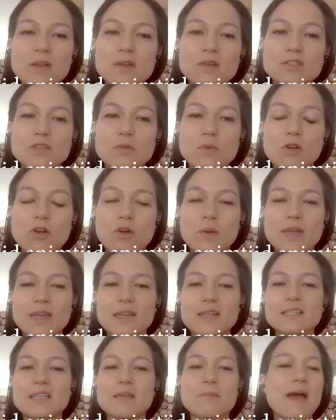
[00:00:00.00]
So we're going
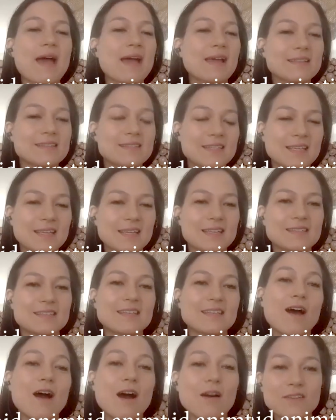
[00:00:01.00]
into magazines.
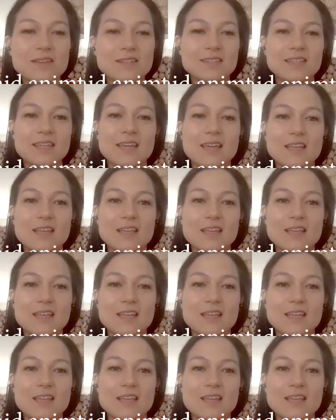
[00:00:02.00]
And obviously,